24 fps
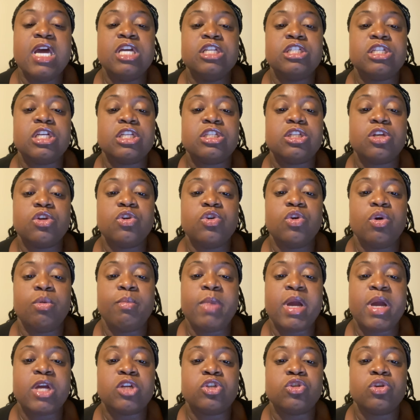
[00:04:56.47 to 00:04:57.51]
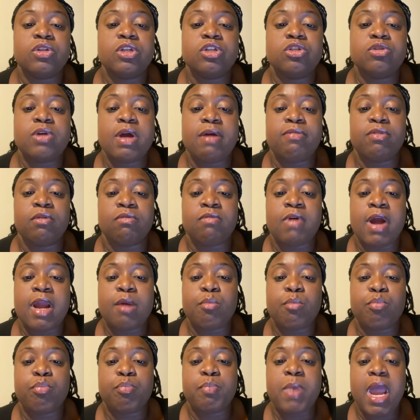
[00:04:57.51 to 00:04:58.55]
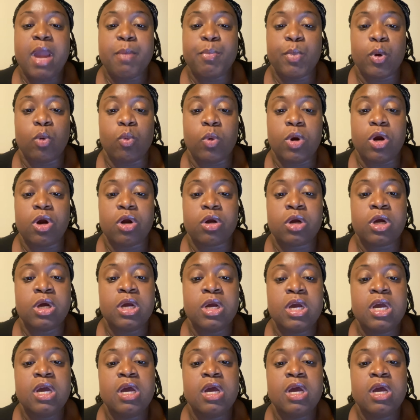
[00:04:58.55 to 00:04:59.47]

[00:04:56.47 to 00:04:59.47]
just so you'll make sure that you have the right paperwork.